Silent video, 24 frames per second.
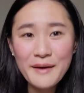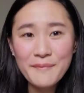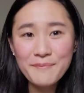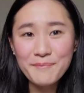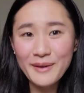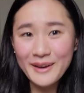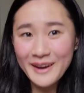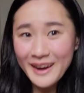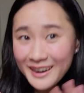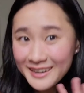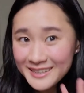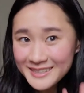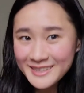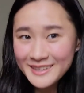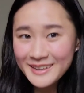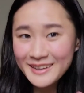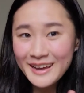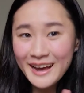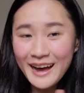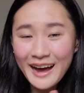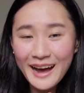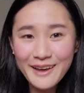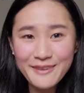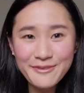But
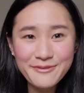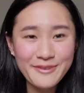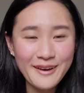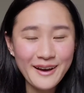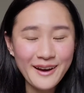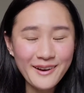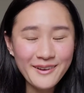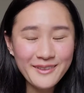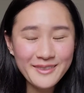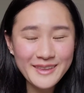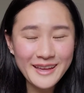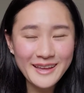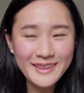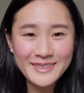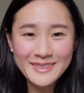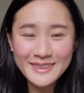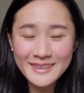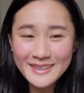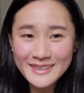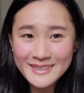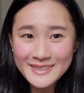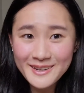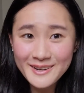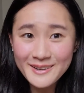actually, I found that
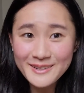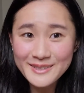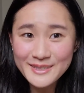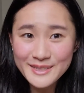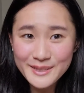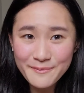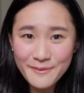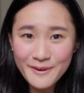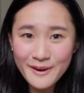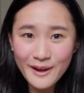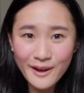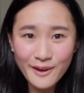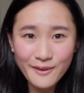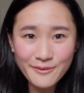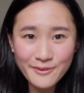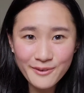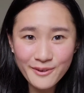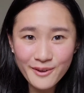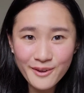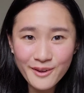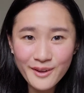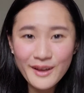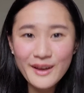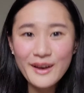these are super
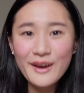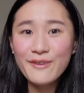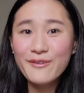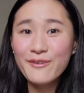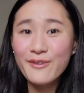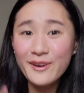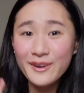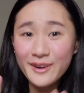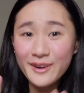helpful for